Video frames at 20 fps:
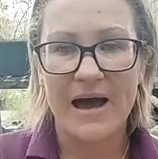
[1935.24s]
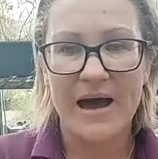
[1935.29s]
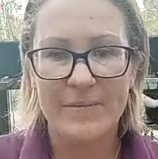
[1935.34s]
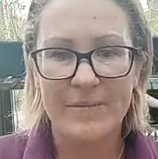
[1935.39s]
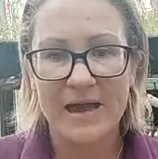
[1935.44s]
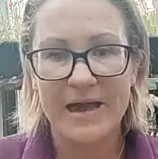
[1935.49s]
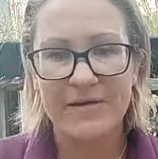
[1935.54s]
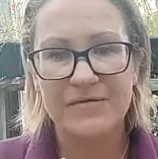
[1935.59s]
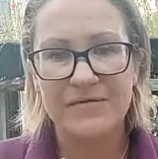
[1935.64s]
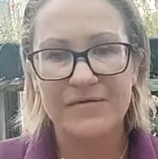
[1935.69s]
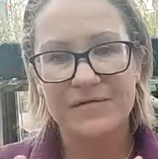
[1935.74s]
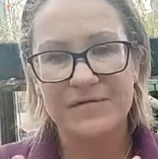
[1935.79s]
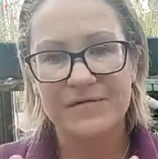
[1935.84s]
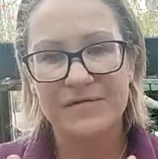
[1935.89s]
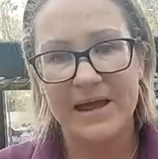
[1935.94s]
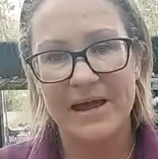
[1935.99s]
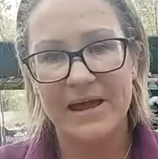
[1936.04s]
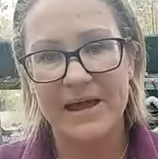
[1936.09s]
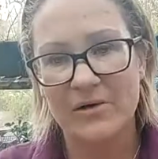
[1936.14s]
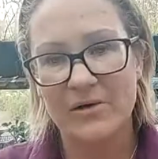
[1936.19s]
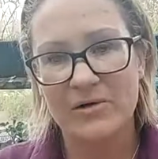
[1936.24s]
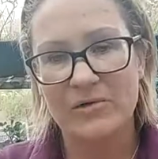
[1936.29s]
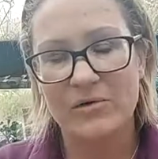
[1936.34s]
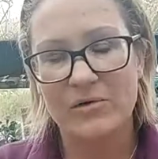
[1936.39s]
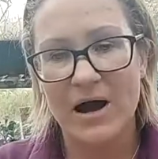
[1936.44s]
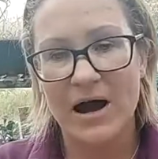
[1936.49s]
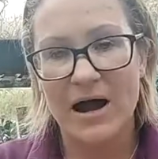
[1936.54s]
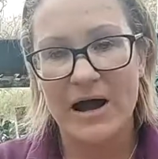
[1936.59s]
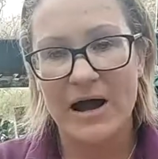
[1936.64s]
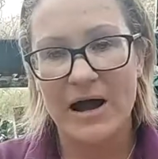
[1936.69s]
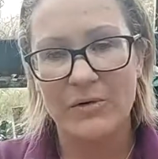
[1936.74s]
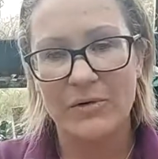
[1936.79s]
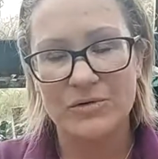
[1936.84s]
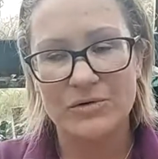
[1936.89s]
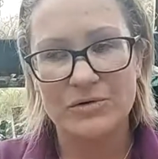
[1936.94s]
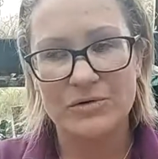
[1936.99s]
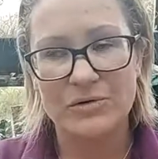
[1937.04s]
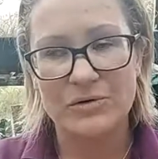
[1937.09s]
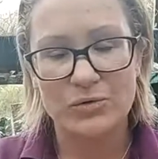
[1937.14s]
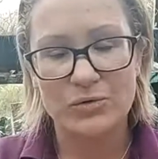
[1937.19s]
if they
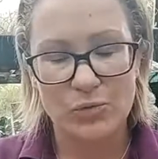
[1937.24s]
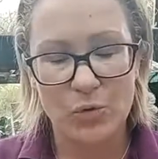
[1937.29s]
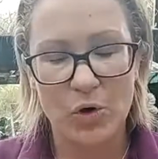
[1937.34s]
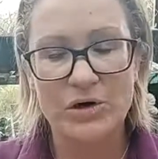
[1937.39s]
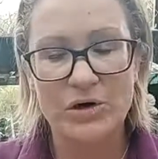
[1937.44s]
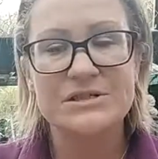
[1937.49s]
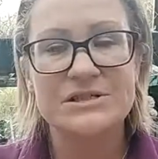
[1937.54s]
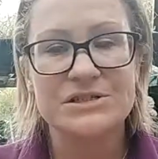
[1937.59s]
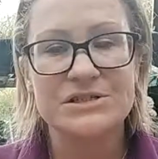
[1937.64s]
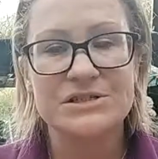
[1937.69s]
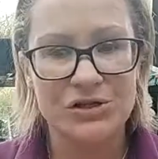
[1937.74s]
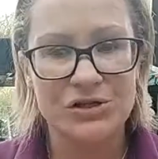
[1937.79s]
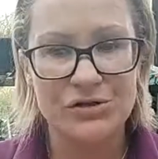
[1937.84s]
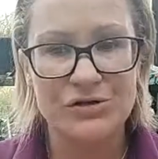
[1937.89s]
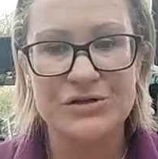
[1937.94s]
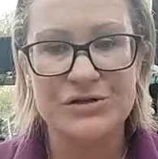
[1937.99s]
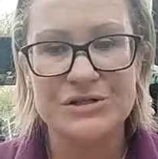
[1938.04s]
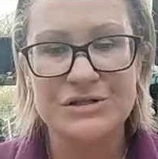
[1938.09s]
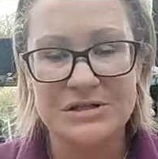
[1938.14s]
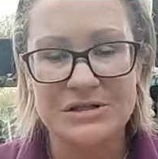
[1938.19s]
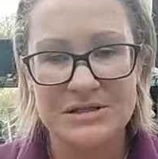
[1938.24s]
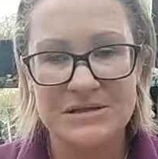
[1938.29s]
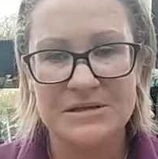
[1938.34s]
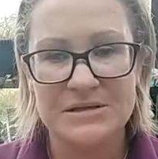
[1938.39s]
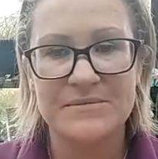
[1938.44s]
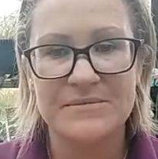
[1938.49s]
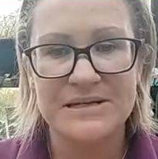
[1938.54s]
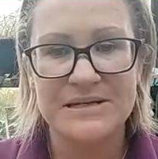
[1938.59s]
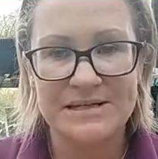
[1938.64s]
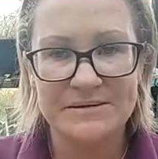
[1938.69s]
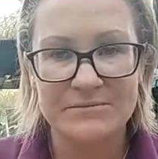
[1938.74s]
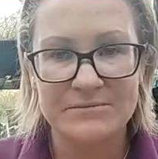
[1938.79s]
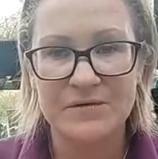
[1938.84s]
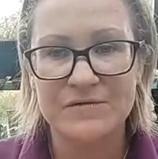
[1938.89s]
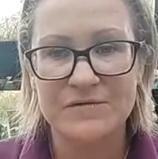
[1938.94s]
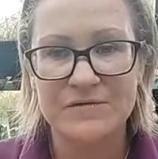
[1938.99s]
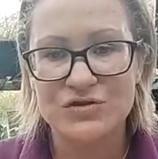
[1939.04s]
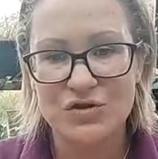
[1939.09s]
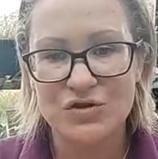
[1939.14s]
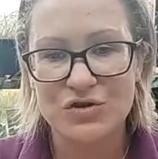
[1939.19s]
wanted to use the medium of
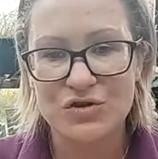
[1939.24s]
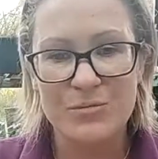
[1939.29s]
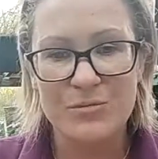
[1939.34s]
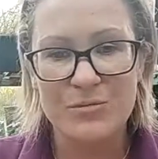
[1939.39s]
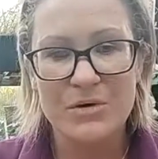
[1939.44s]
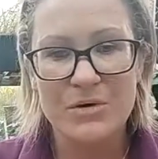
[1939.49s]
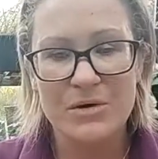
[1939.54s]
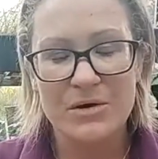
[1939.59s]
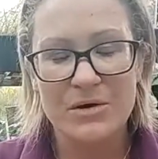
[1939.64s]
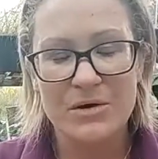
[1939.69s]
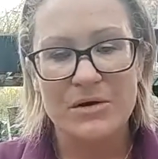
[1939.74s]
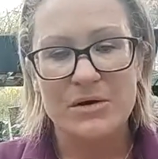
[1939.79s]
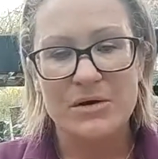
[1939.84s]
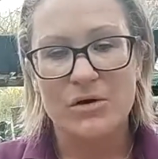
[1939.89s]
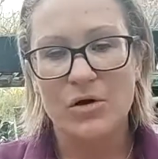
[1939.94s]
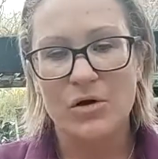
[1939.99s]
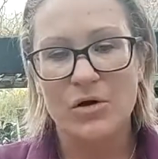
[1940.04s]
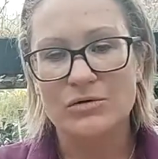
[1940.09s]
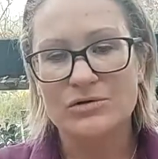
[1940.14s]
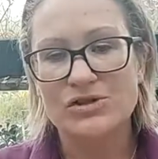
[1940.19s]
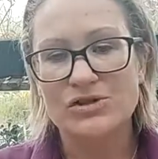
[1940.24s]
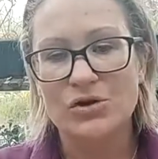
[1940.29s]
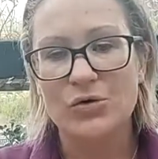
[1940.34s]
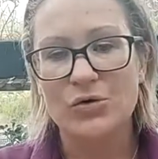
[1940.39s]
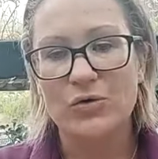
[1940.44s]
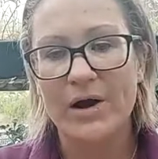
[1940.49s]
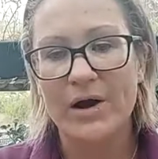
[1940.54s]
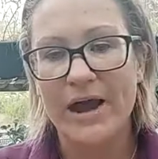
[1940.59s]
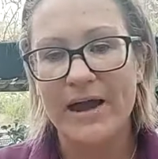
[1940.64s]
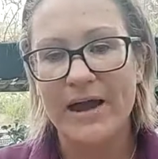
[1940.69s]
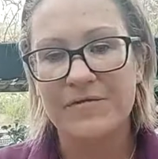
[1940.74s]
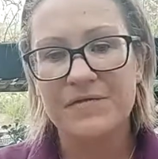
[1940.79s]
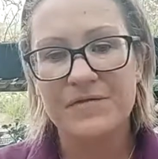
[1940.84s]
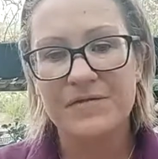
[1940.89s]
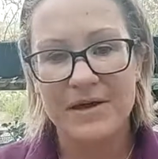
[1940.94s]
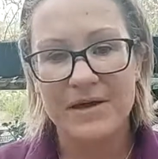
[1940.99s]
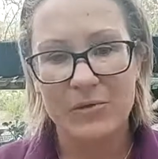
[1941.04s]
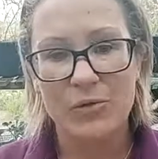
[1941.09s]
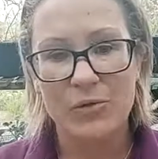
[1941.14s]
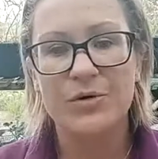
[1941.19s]
Zoom, also if
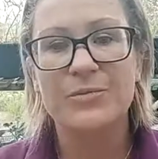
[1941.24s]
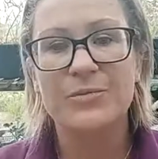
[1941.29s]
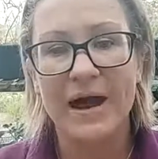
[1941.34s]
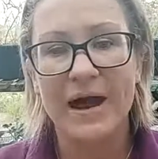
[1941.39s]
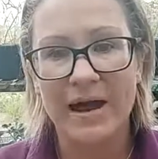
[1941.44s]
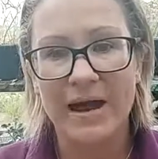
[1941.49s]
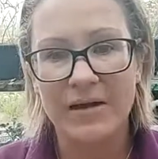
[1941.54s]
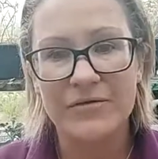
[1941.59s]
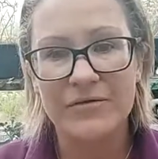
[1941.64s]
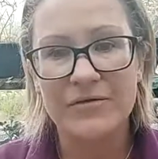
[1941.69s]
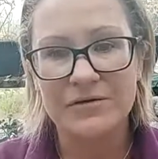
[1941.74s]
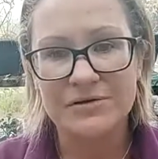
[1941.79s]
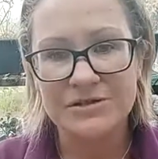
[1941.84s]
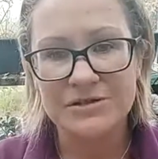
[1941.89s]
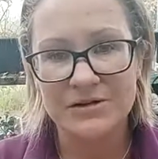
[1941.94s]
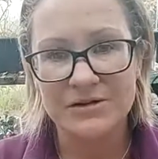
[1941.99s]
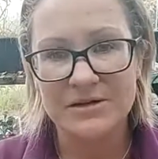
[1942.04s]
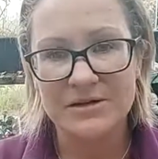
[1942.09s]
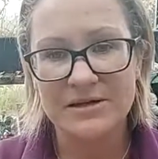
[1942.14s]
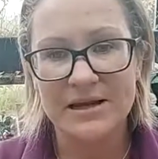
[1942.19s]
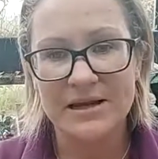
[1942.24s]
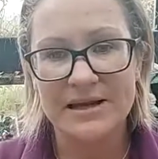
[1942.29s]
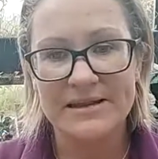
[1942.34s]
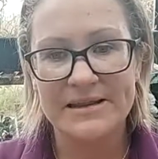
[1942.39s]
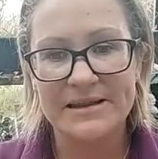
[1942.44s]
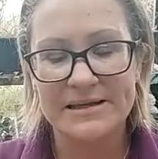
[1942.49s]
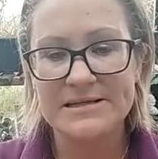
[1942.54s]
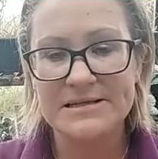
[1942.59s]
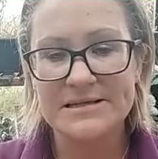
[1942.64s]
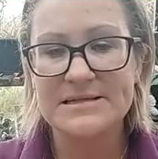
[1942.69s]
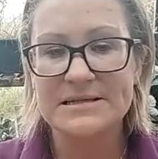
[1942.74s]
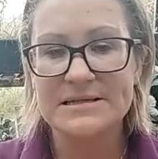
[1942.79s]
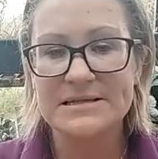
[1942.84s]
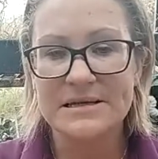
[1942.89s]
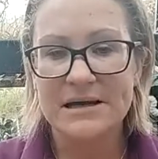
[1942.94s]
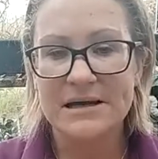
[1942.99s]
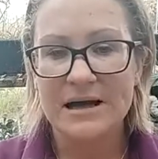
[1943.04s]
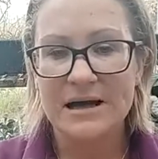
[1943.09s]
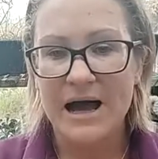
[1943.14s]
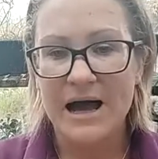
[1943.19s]
they would pay for something like this,
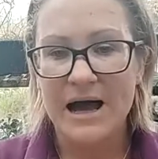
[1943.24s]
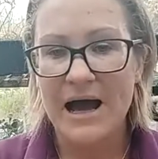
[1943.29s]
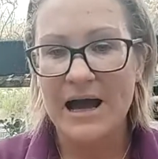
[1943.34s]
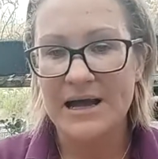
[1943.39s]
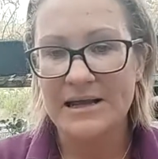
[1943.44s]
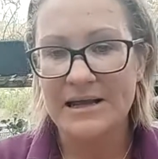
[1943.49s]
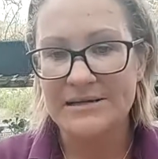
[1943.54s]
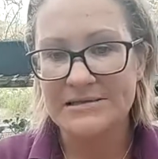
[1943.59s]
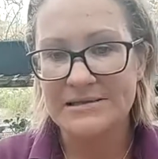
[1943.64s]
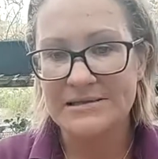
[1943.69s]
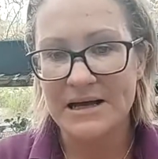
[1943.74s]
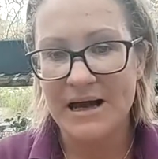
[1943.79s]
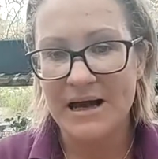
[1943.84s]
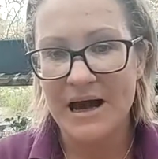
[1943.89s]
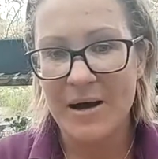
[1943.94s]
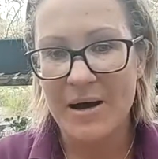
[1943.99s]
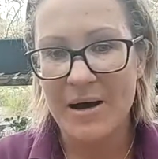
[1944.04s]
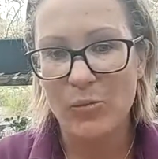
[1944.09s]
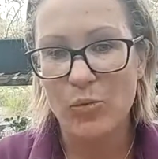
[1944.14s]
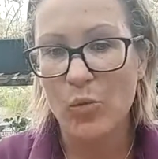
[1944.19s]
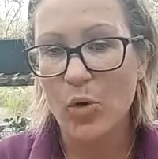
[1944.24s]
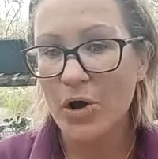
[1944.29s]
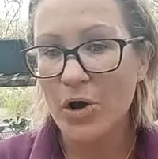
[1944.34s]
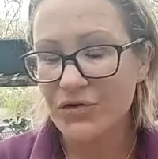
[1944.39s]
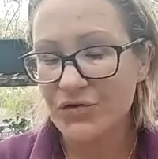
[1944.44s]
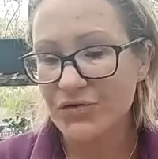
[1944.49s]
and how